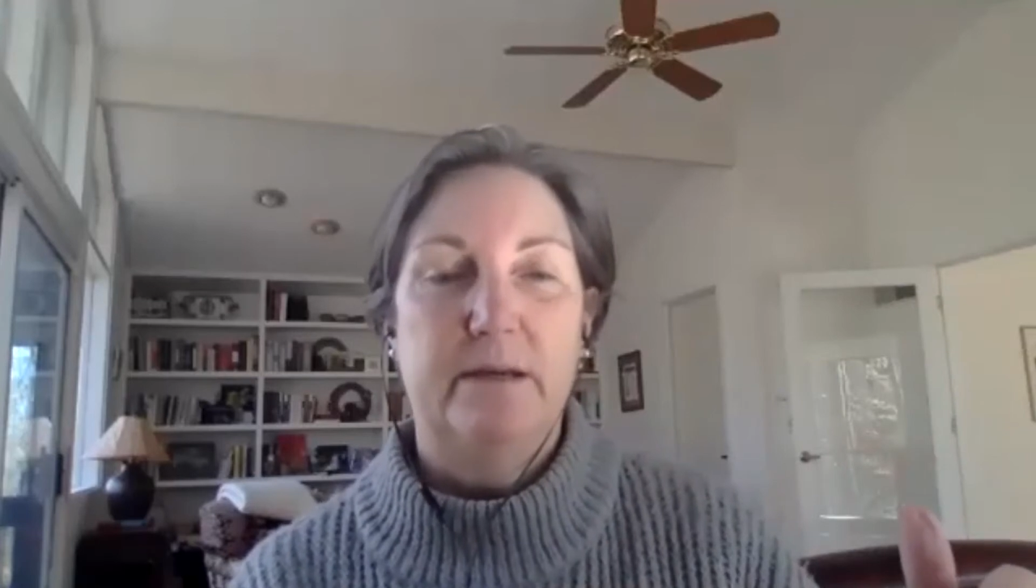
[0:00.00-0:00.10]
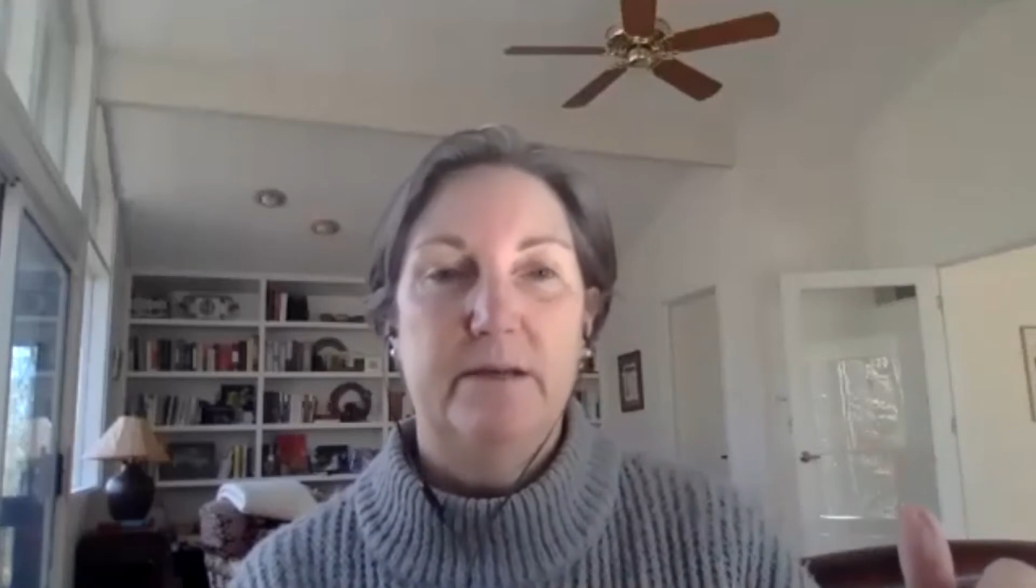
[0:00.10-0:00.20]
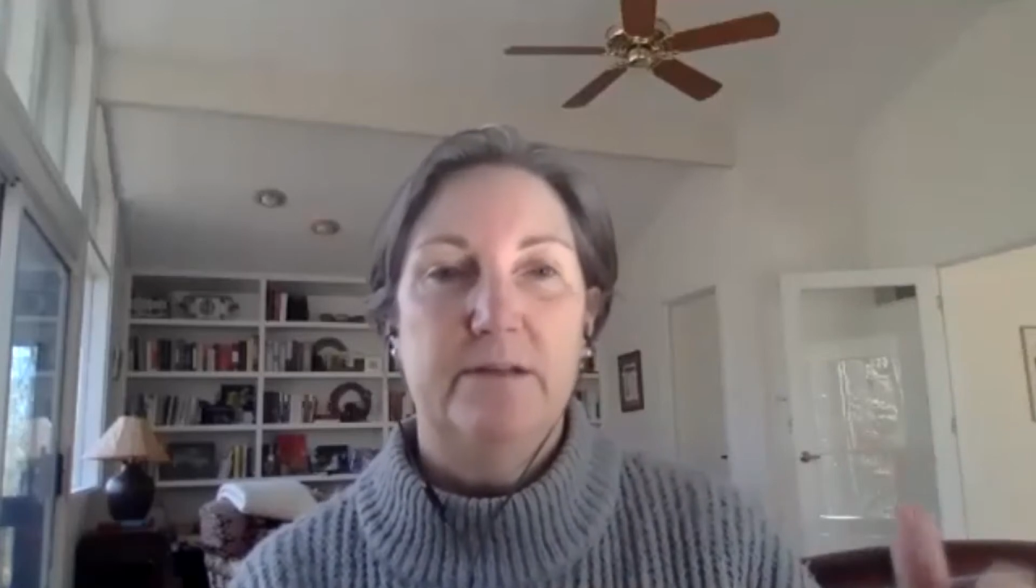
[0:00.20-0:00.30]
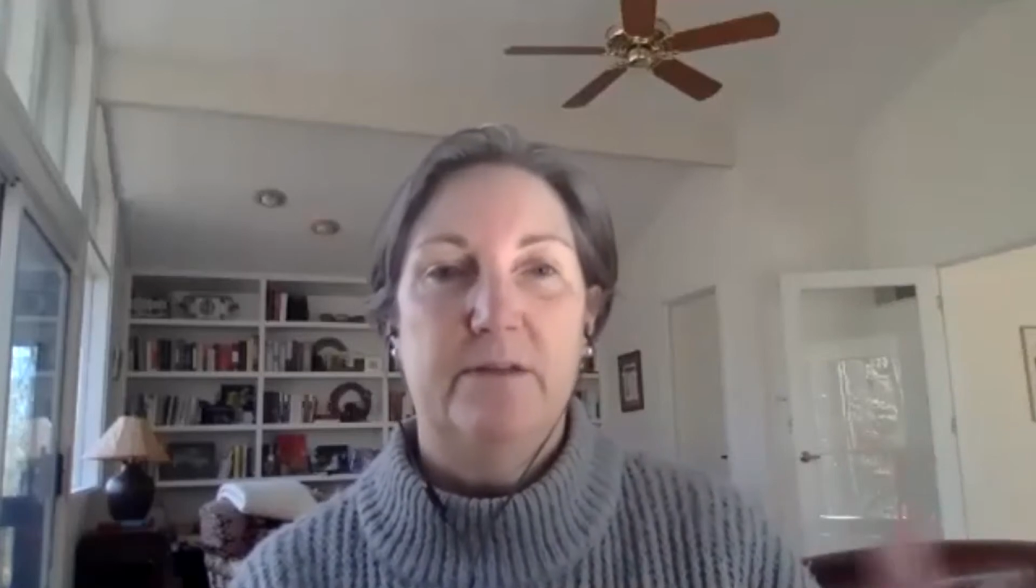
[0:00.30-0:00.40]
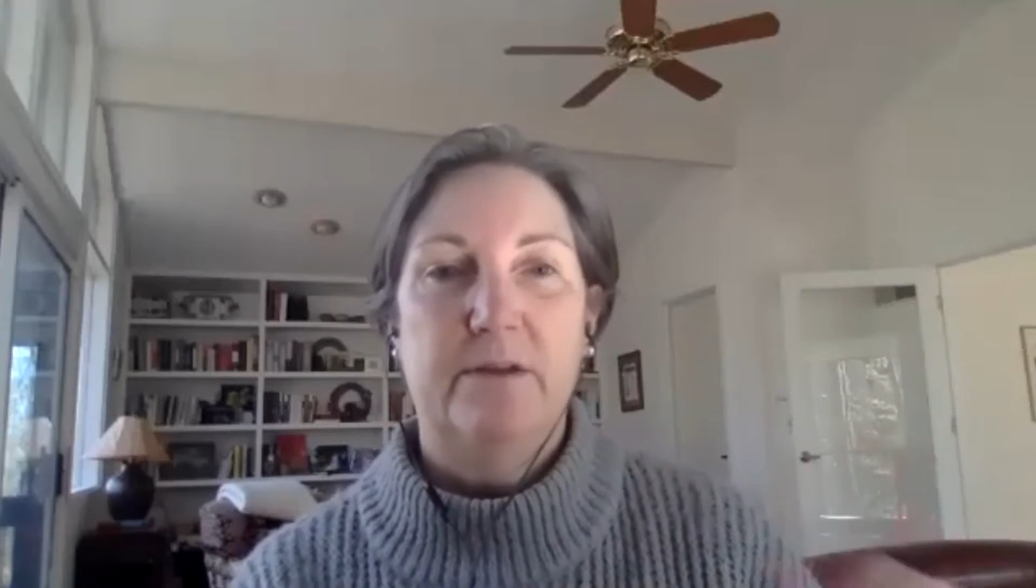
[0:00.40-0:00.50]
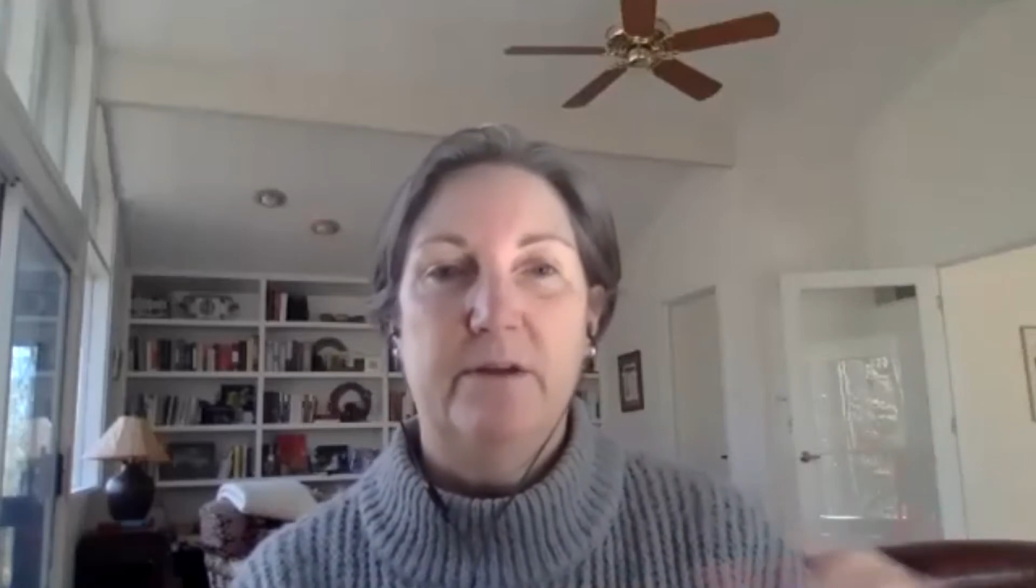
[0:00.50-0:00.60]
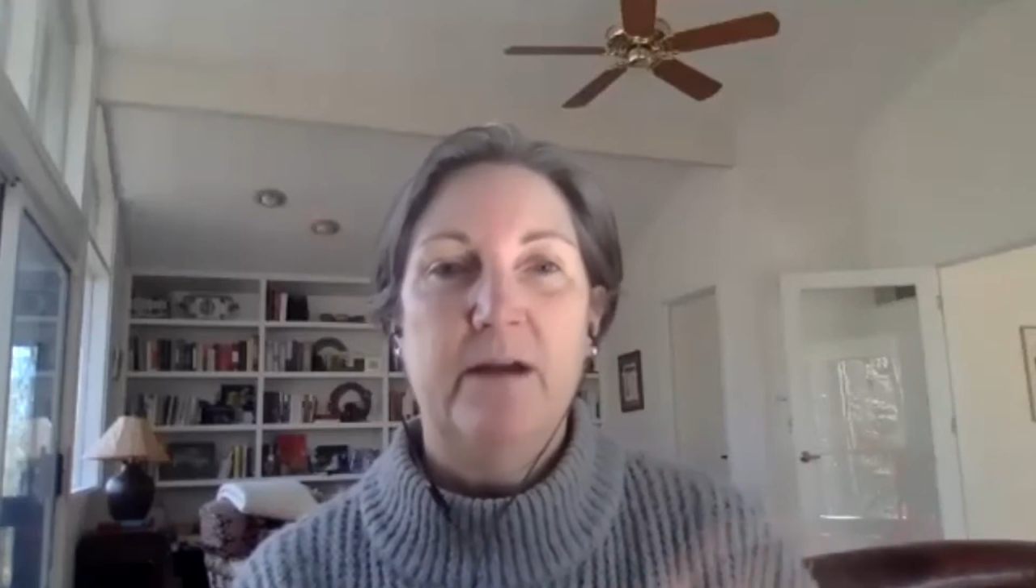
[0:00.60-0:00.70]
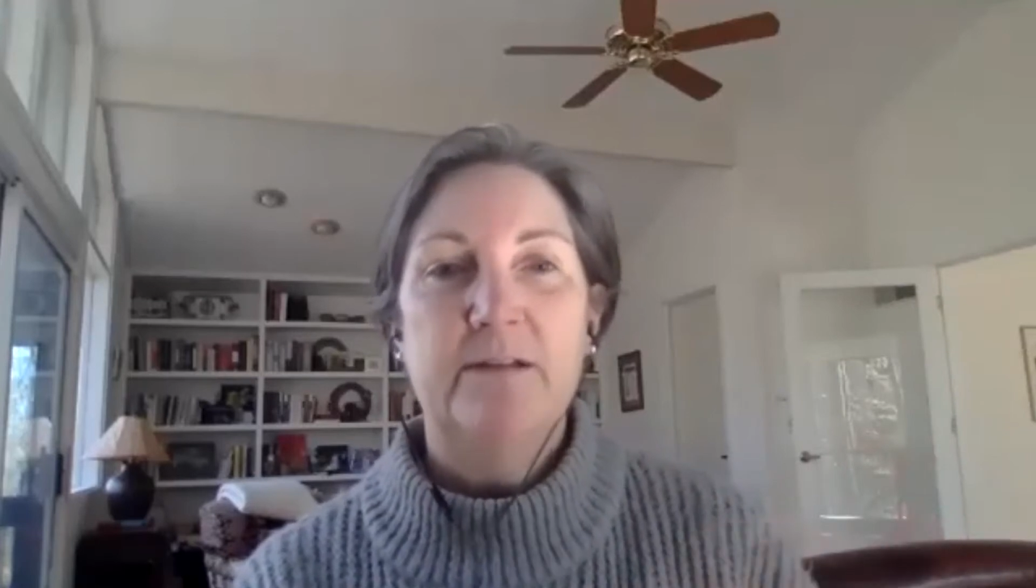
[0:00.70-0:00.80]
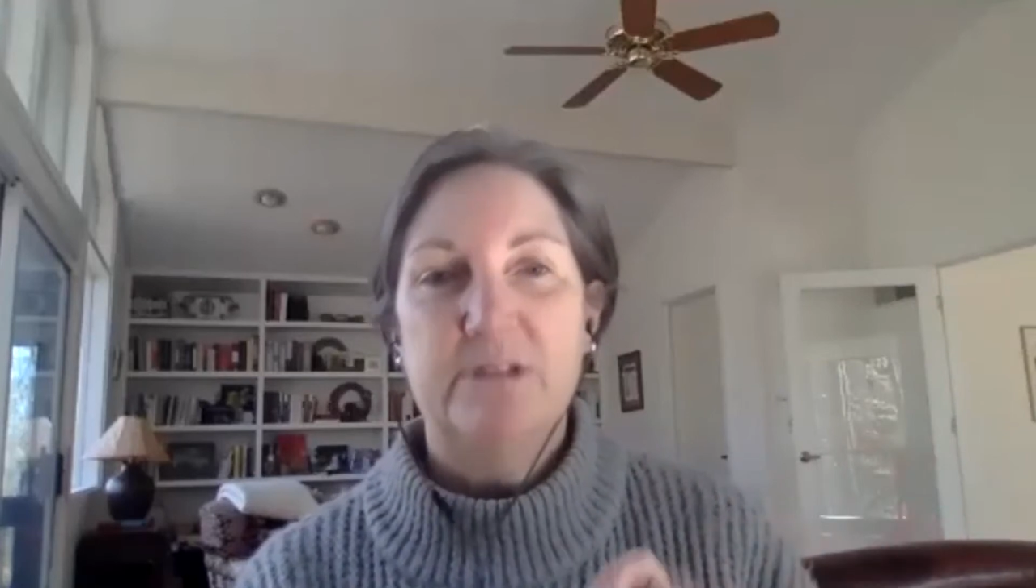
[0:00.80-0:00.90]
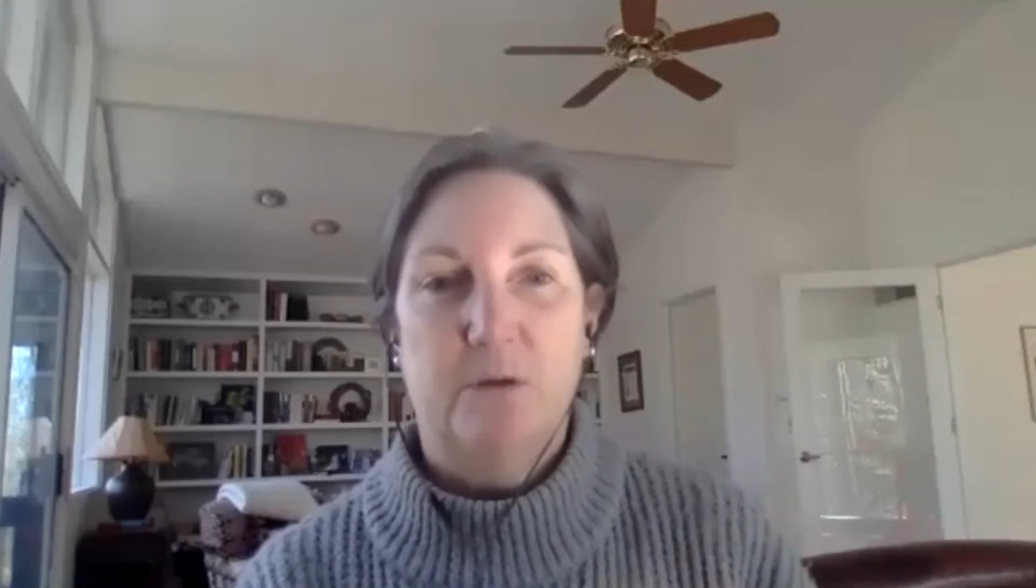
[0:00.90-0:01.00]
So they're
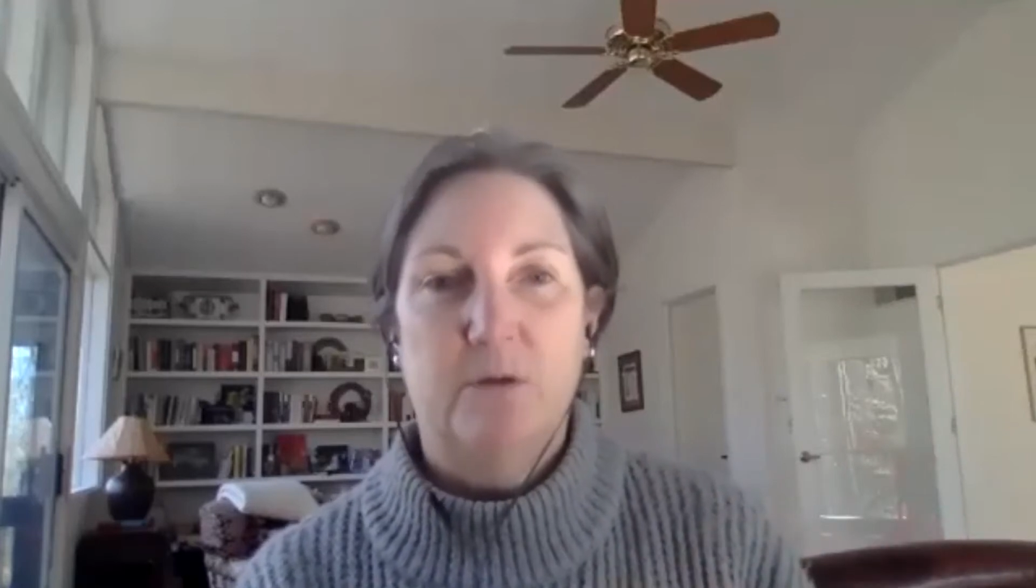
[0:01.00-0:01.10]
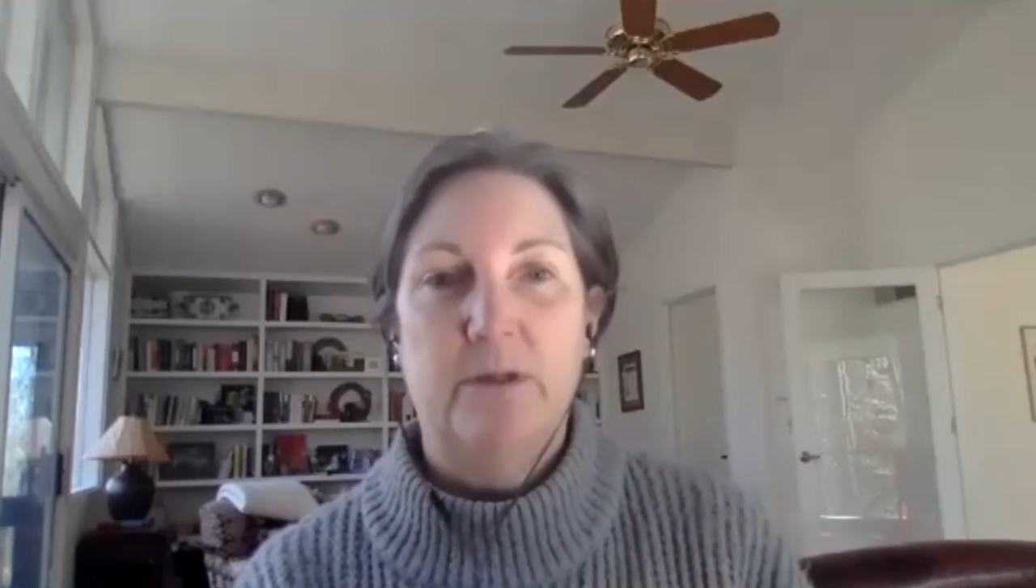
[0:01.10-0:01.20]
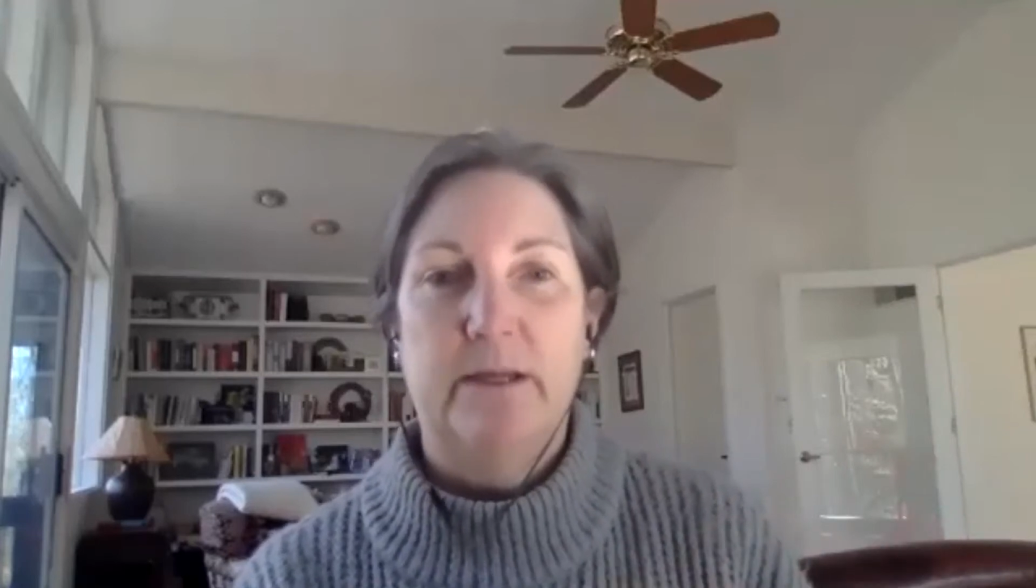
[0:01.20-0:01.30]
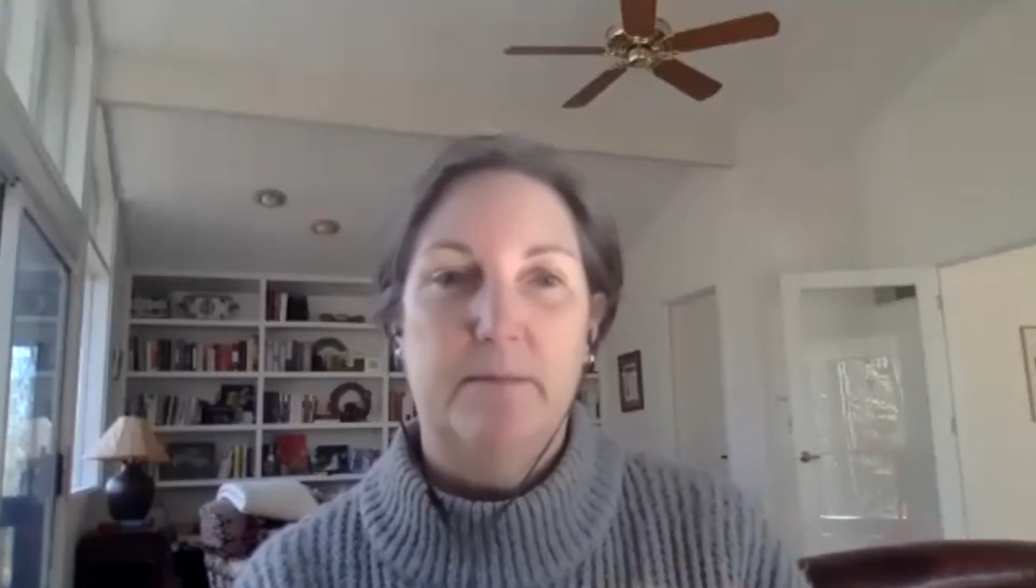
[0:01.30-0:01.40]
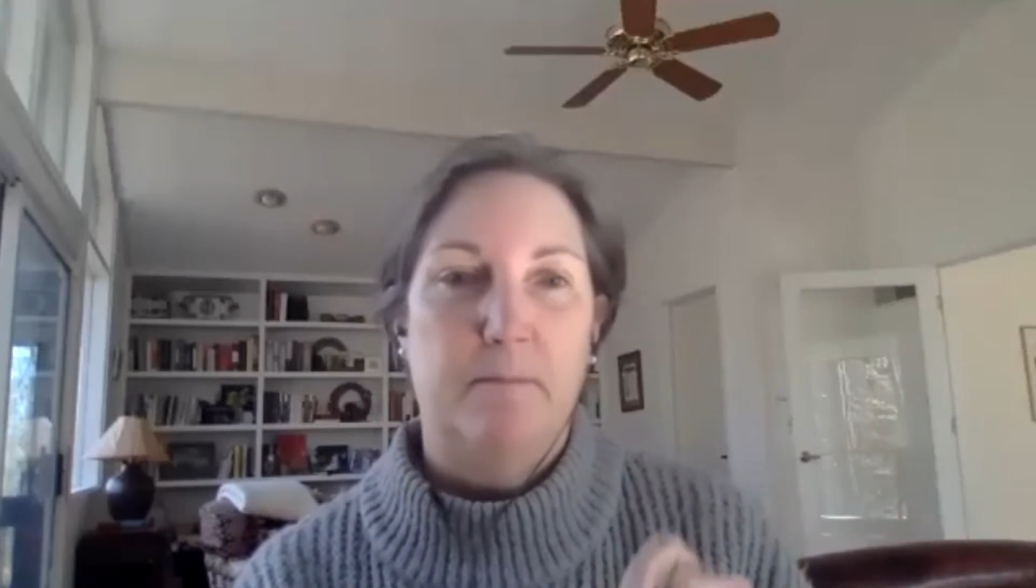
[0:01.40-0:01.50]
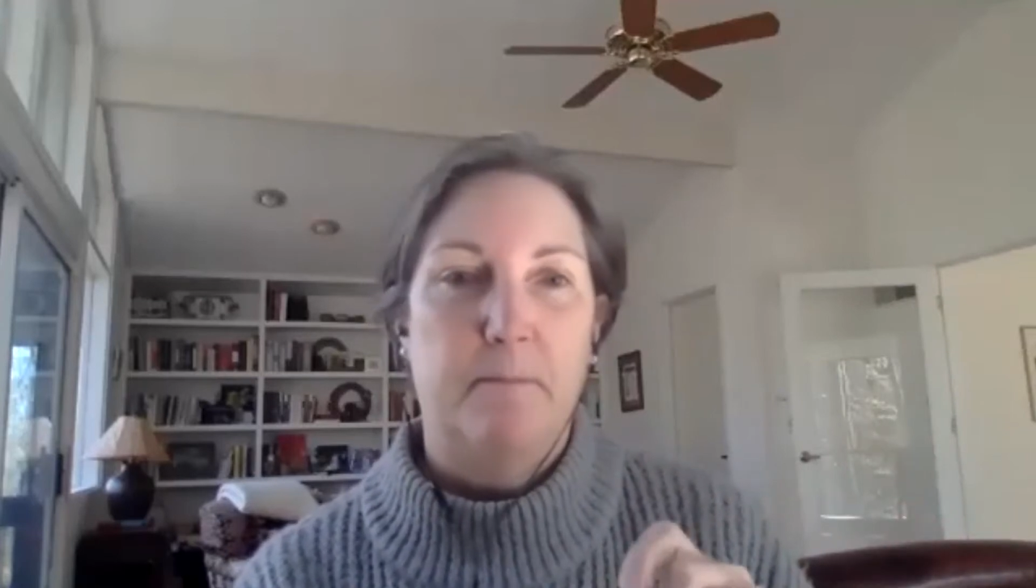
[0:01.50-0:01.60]
not solely